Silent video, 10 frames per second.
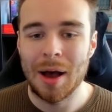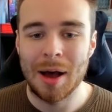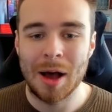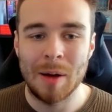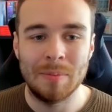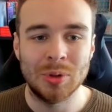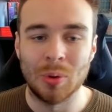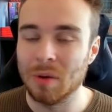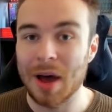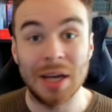Um,
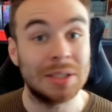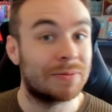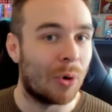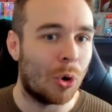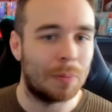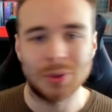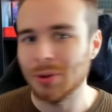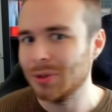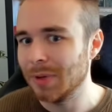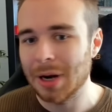talking about his forms or
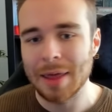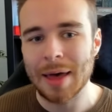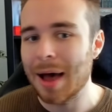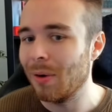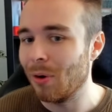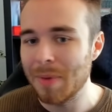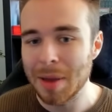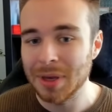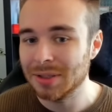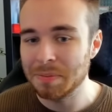something like that, or
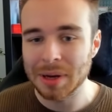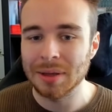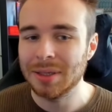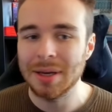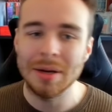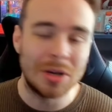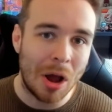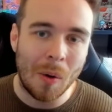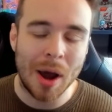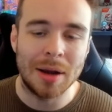maybe its ability.
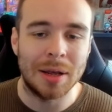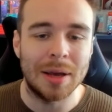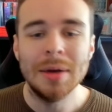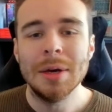No idea.